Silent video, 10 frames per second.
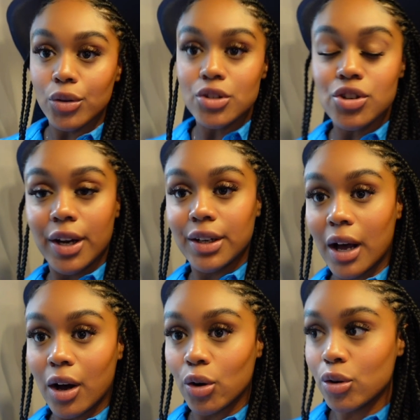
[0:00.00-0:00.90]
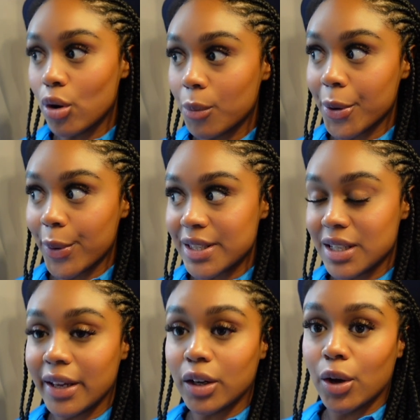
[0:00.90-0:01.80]
On the train now, on my way to
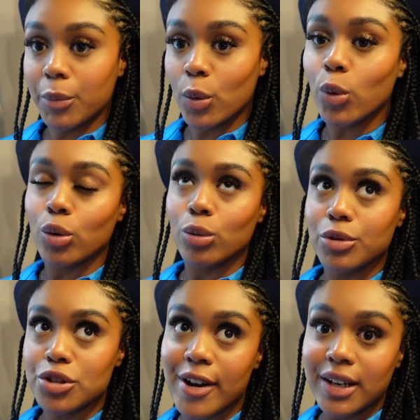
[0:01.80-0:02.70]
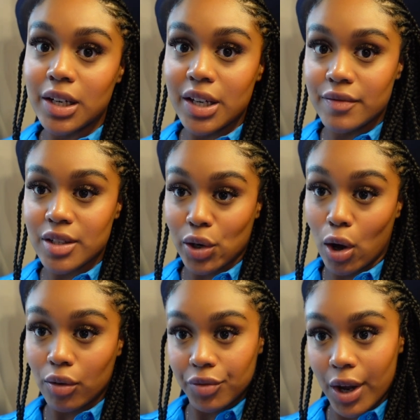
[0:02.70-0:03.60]
Lake Como. Well, the train leaves in
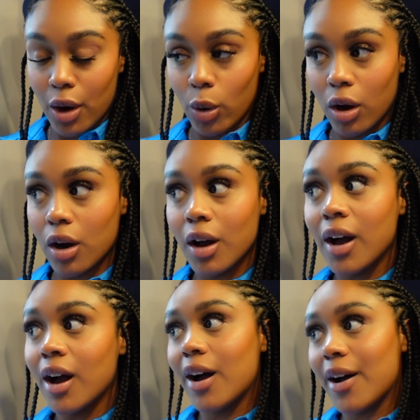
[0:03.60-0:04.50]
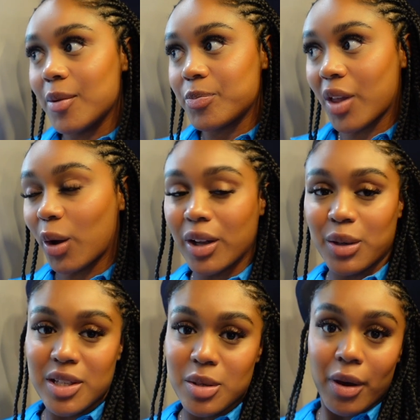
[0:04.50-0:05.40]
half an hour. Um, I quickly
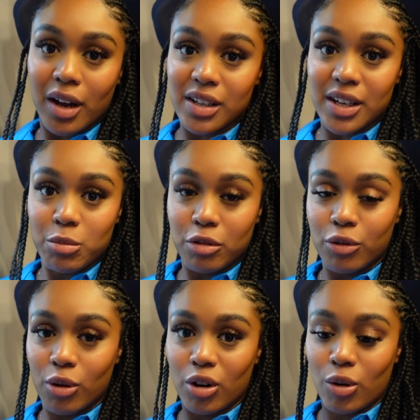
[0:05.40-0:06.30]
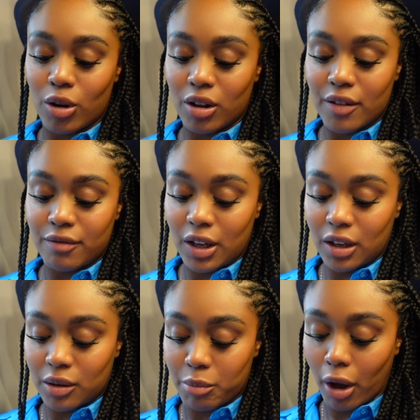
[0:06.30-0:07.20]
went to Burger King before and got a
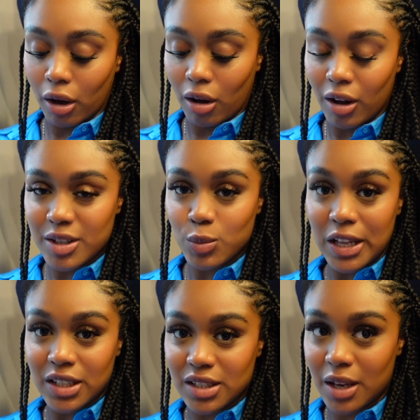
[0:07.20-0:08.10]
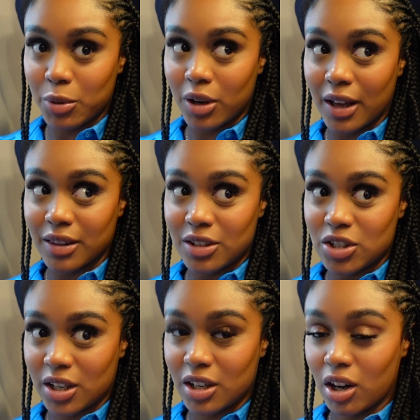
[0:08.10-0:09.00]
vegan burger. It's weird because they put like the
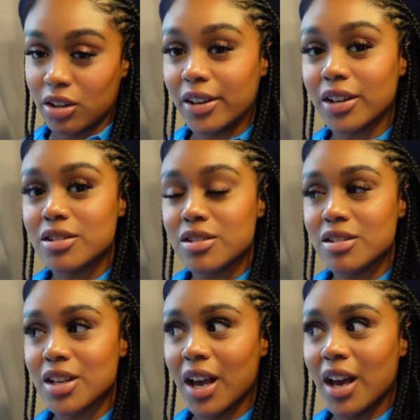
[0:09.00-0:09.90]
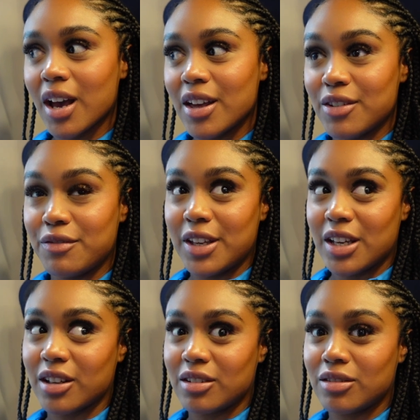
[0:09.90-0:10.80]
chicken nuggets
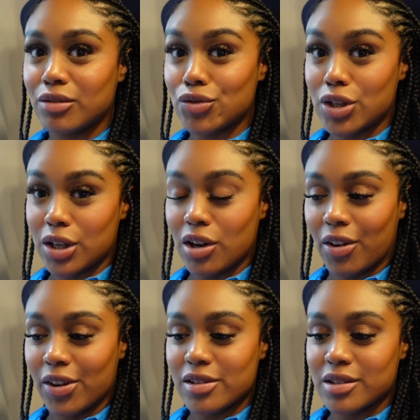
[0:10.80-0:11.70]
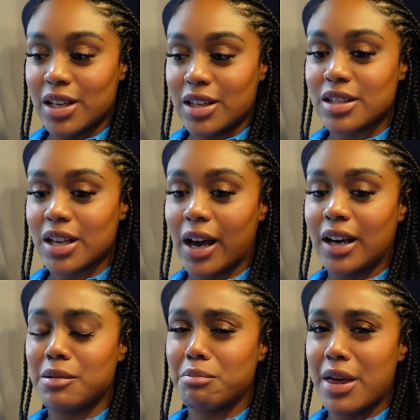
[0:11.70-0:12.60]
vegan chicken nuggets
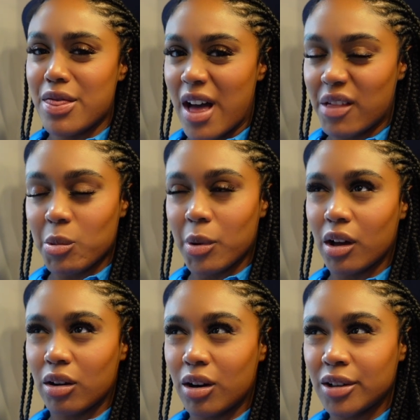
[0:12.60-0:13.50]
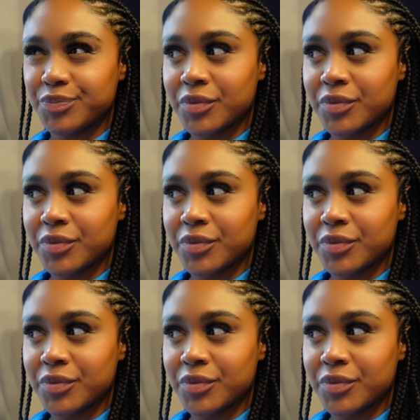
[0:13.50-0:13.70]
inside and make that the burger